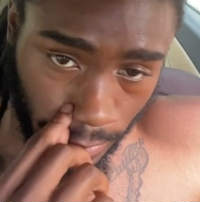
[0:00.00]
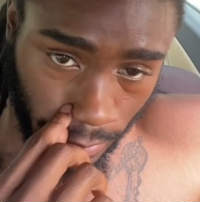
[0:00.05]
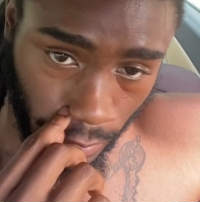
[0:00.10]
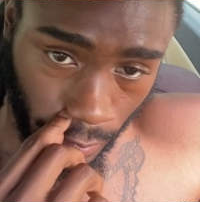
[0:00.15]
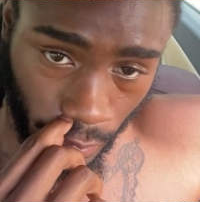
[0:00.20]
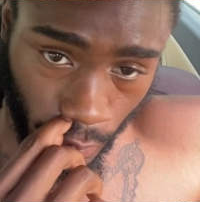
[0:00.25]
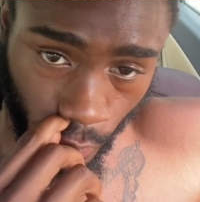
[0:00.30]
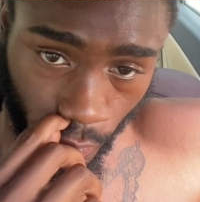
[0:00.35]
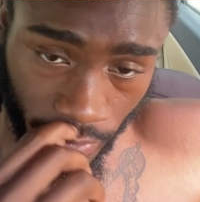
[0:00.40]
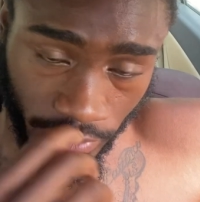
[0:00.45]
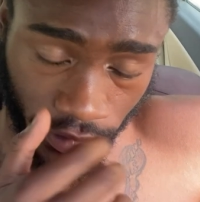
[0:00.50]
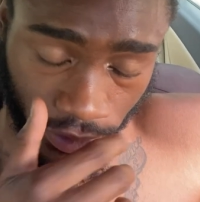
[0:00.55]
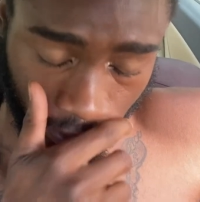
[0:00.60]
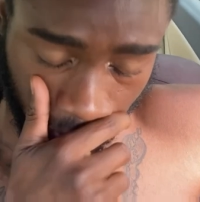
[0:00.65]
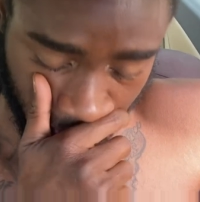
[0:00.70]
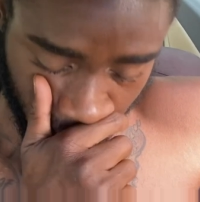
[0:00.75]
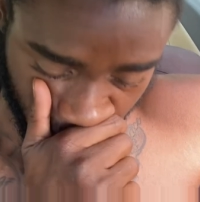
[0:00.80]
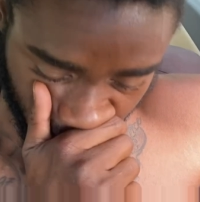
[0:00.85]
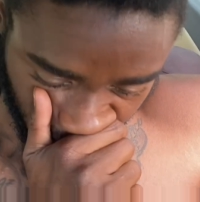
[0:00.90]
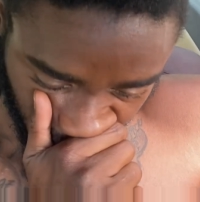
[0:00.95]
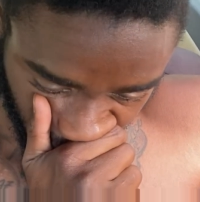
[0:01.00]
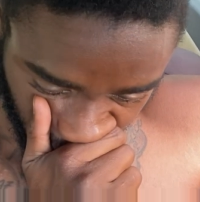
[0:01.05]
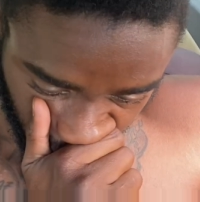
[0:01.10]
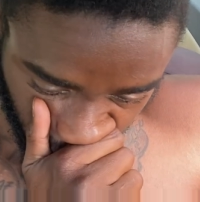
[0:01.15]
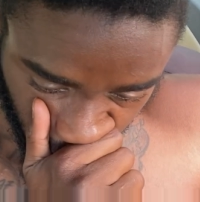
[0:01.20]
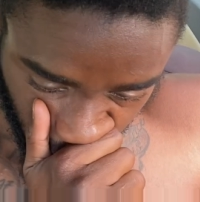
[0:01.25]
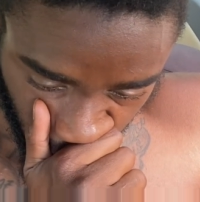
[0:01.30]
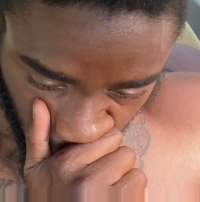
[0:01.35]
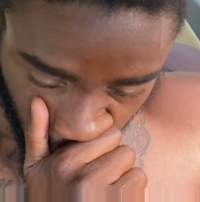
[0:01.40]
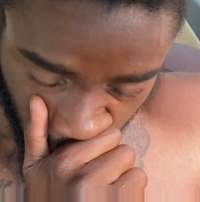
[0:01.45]
You're doing things
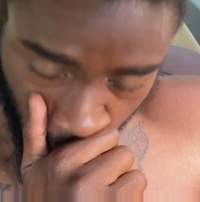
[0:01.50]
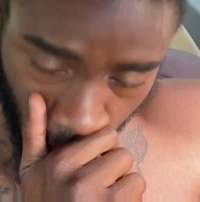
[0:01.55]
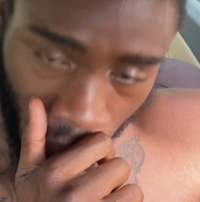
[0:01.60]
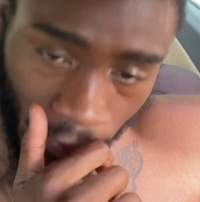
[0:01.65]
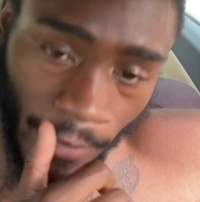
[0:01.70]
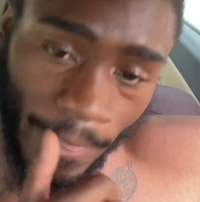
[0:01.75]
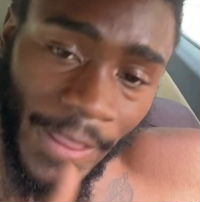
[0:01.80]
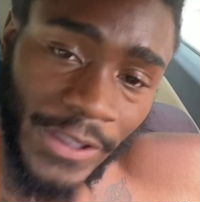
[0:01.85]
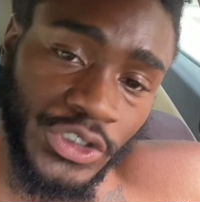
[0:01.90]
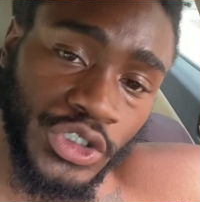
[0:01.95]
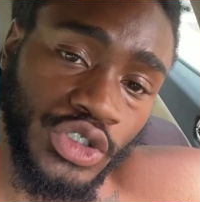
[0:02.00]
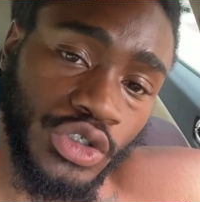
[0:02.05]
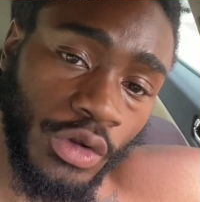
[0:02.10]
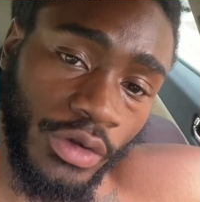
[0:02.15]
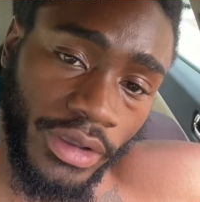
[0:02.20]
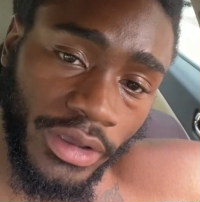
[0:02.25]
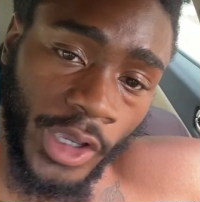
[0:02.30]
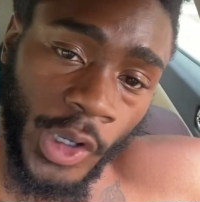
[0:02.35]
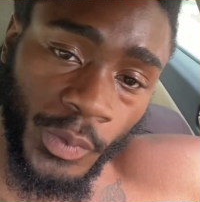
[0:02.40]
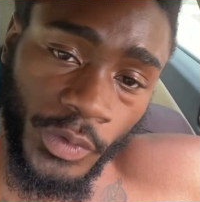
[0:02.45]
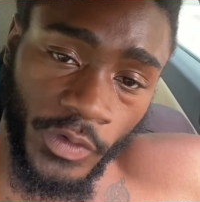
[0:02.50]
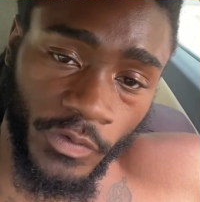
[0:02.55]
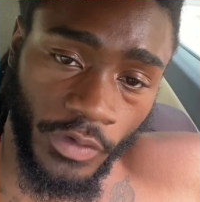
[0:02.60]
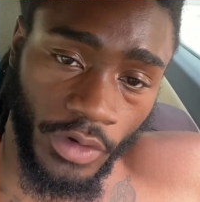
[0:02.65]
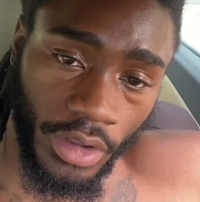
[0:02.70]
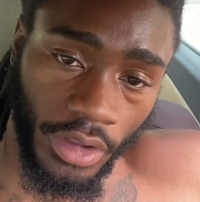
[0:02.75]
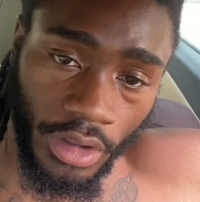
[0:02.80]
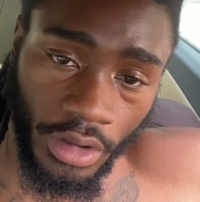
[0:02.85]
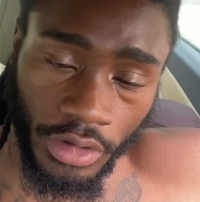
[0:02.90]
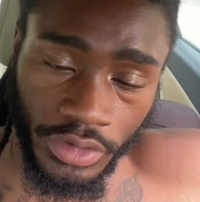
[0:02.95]
that you know can help you for
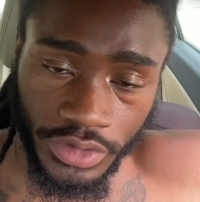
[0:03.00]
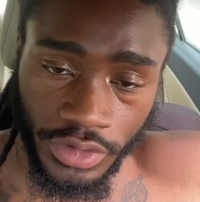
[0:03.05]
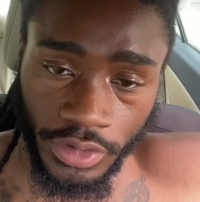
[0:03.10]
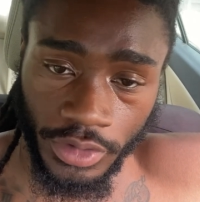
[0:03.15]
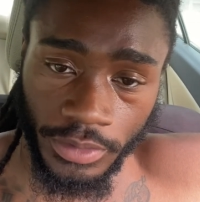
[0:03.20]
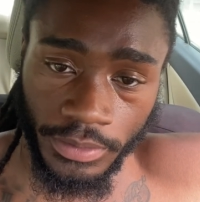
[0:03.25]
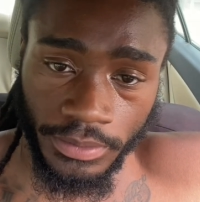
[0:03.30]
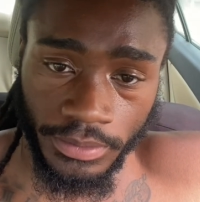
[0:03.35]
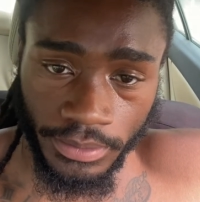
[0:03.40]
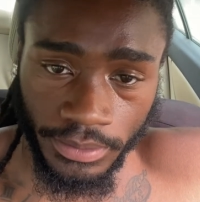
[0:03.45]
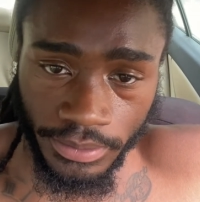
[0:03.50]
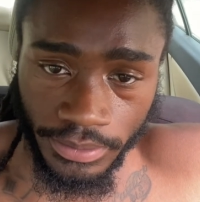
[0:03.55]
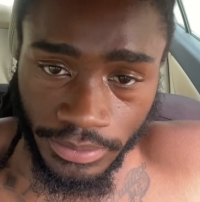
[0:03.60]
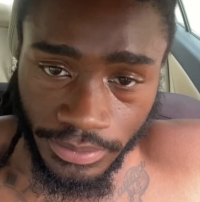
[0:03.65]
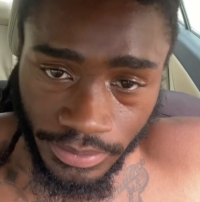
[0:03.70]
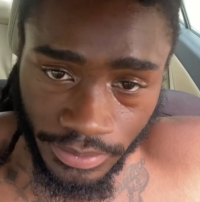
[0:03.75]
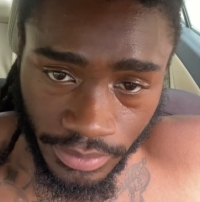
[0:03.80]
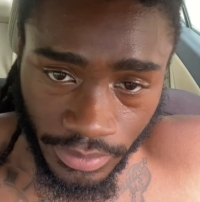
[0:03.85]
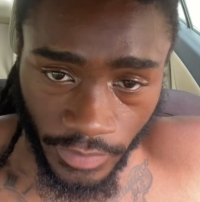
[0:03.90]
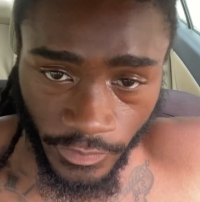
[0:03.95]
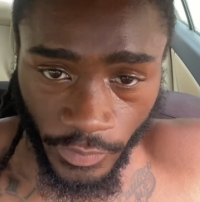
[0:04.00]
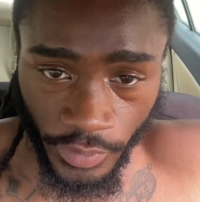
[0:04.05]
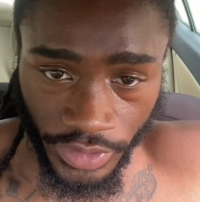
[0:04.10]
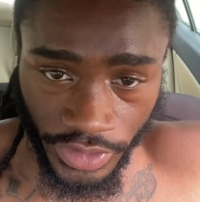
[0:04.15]
the long term, for